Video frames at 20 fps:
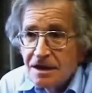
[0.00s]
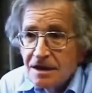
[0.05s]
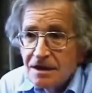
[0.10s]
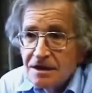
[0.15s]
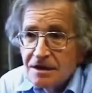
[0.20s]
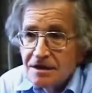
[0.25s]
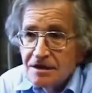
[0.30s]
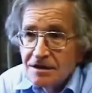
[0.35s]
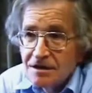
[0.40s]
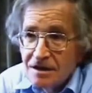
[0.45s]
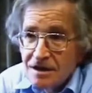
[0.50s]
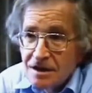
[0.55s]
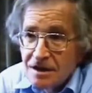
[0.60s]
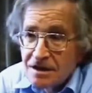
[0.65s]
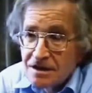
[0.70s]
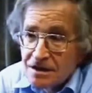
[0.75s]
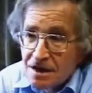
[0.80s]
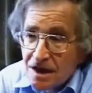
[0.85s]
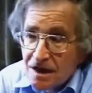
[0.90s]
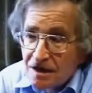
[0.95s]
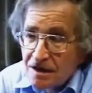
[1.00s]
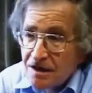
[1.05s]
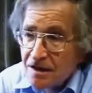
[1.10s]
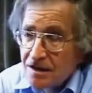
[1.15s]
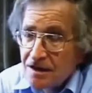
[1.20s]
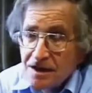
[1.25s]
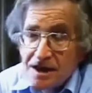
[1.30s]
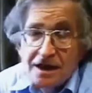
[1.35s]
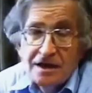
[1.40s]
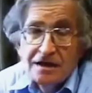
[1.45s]
To the extent
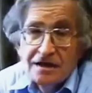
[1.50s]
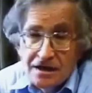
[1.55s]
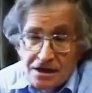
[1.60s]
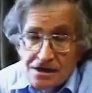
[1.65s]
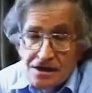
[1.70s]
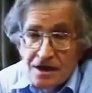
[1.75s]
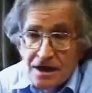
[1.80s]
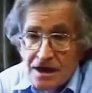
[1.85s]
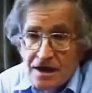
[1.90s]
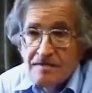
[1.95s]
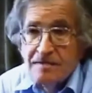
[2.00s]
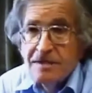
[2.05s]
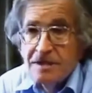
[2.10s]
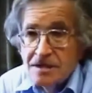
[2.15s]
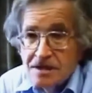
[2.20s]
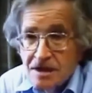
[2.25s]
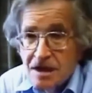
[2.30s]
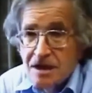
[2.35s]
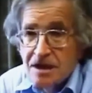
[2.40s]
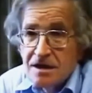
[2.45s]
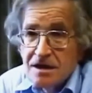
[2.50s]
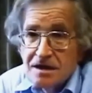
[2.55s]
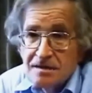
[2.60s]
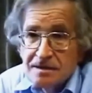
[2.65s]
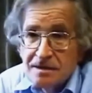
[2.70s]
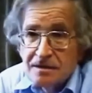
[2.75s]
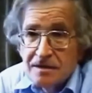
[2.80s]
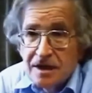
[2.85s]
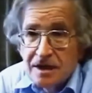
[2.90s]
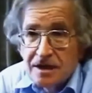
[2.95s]
that that doesn't happen, it's not a
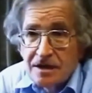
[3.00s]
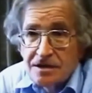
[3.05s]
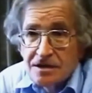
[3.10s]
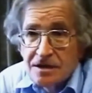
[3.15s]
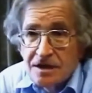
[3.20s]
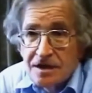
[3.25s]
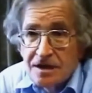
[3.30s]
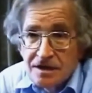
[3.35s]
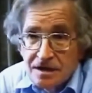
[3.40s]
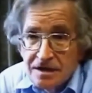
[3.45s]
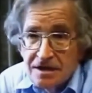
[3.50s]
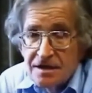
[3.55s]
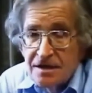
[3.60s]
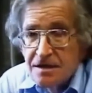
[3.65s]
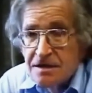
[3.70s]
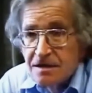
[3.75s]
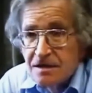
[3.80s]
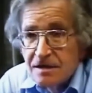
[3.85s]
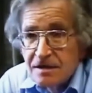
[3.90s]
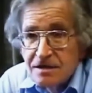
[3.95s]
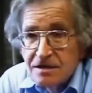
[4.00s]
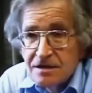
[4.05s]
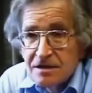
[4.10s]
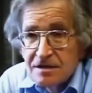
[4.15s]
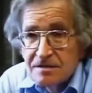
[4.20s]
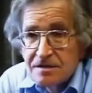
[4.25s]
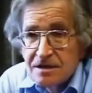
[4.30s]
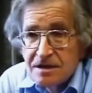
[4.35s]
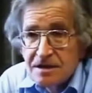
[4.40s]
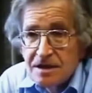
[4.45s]
democratic state and it is
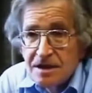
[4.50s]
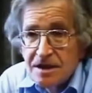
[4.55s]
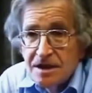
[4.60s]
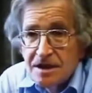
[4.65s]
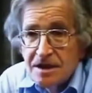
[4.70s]
illegitimate.